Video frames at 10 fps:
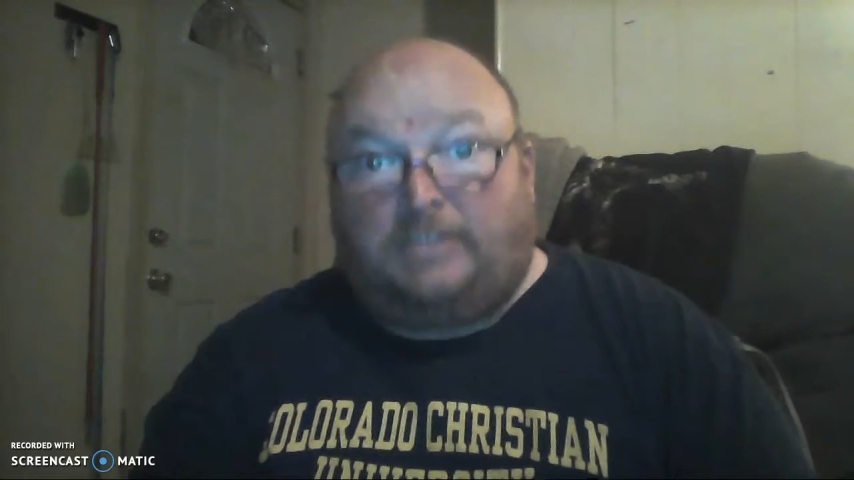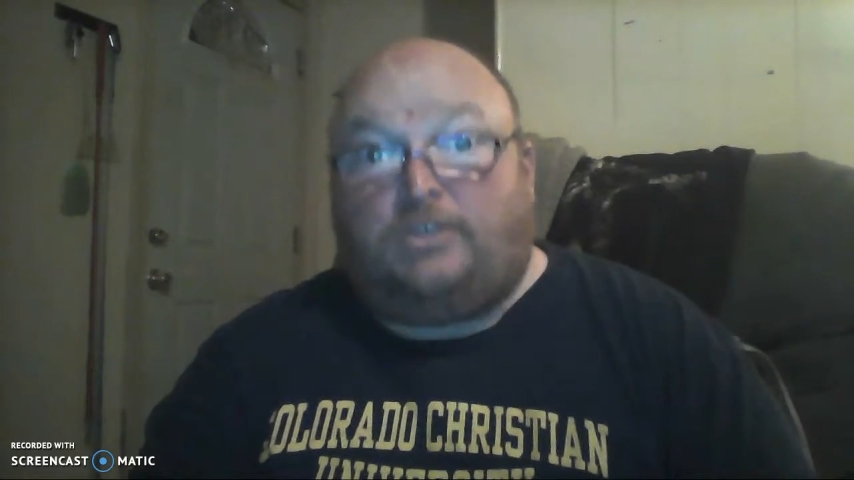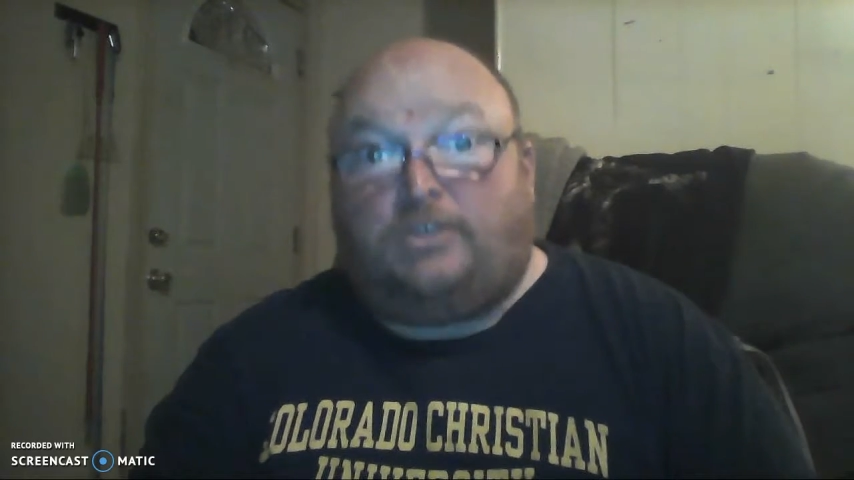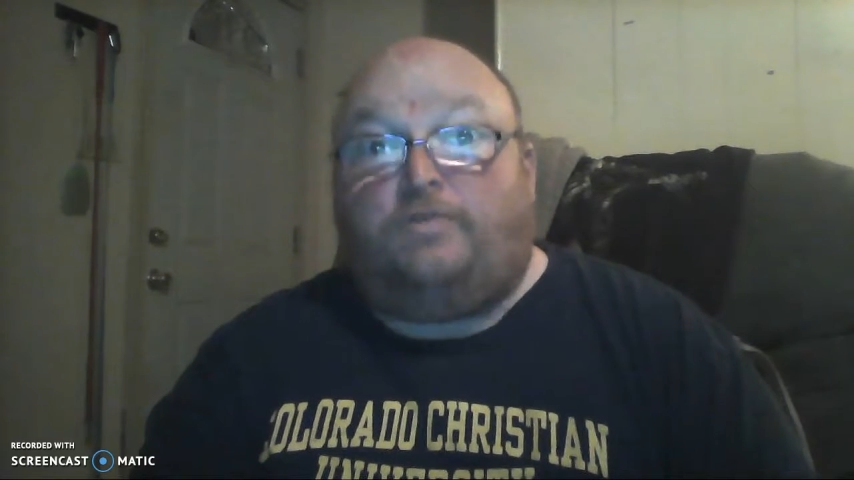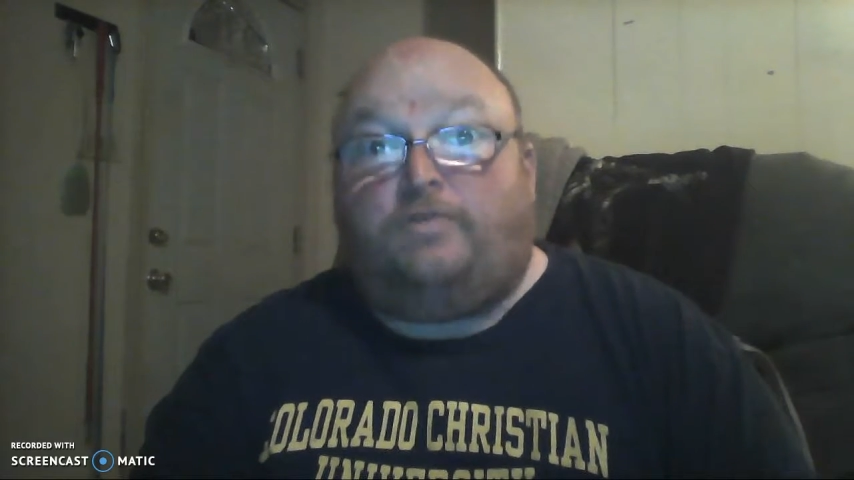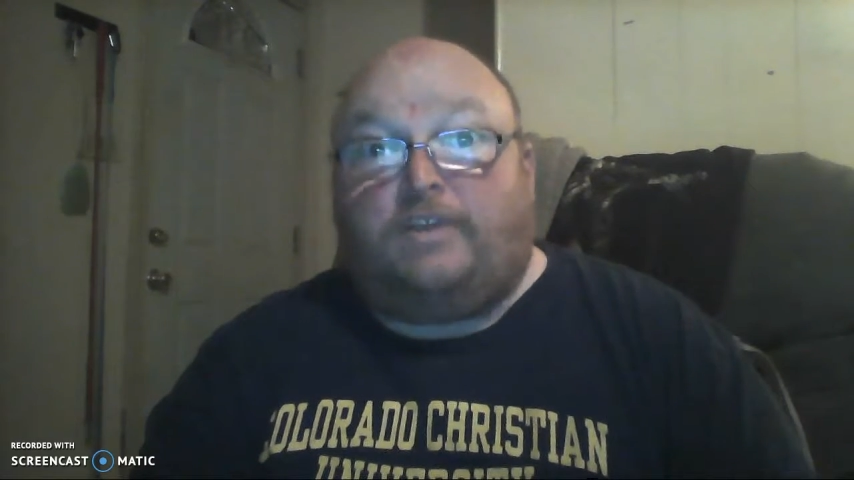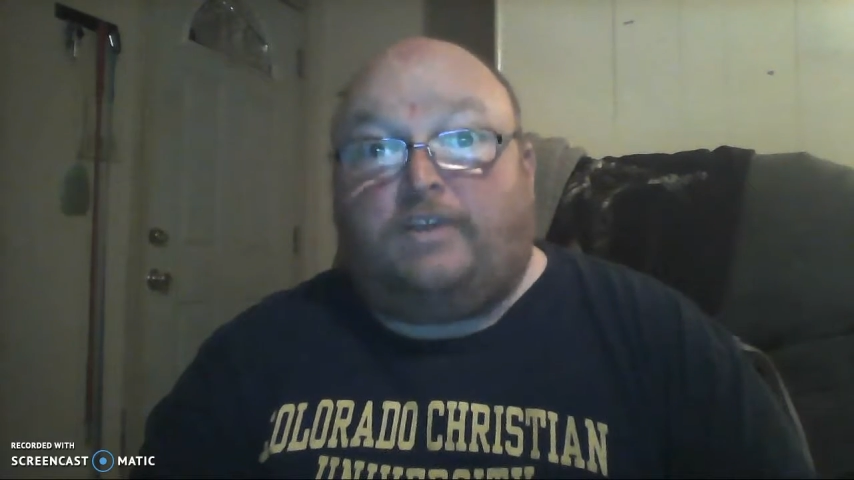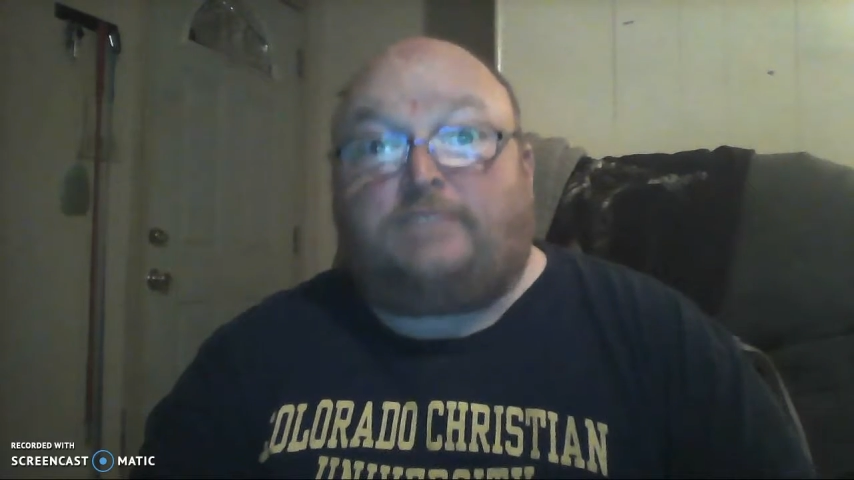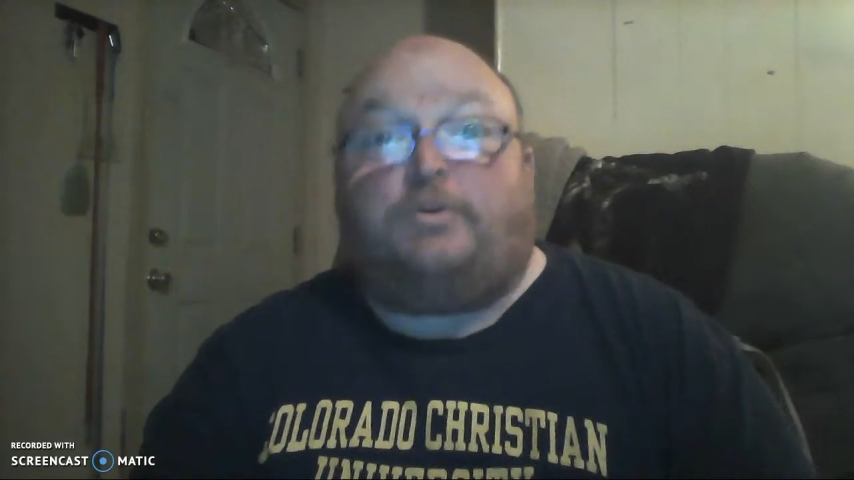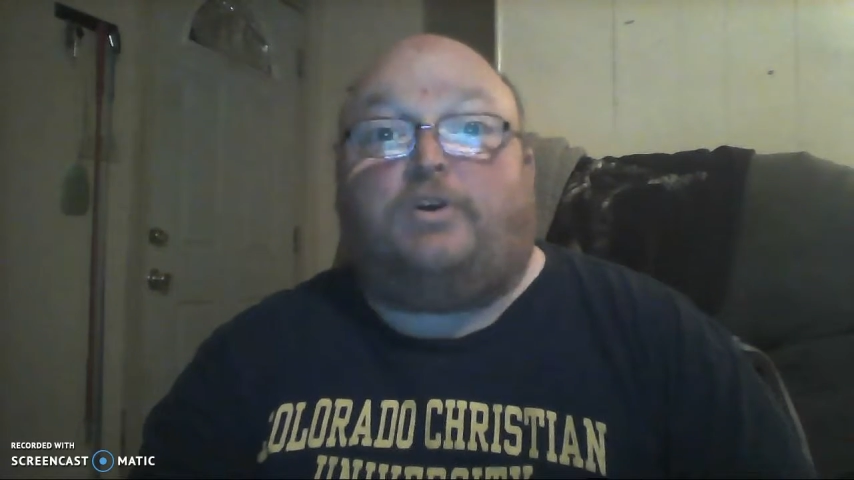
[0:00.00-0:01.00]
to
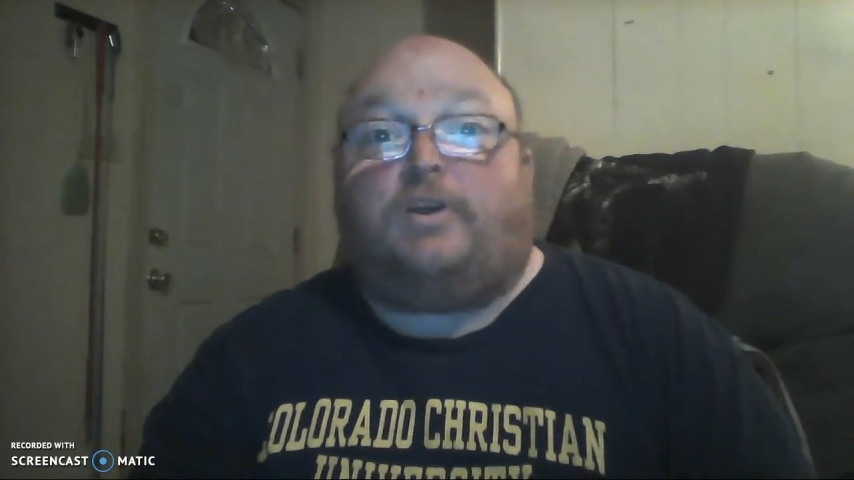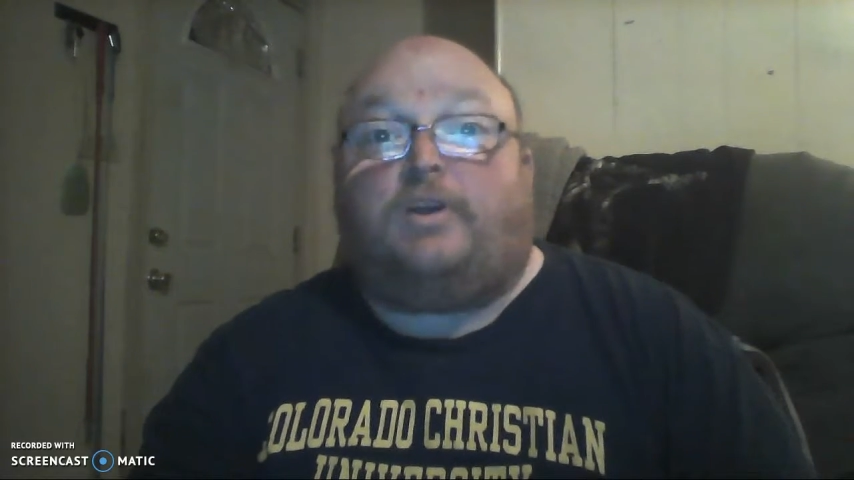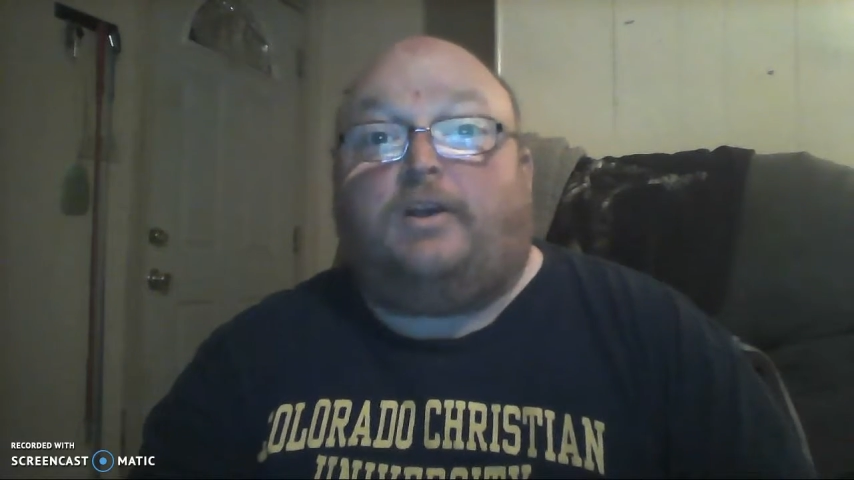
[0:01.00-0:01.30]
Facebook.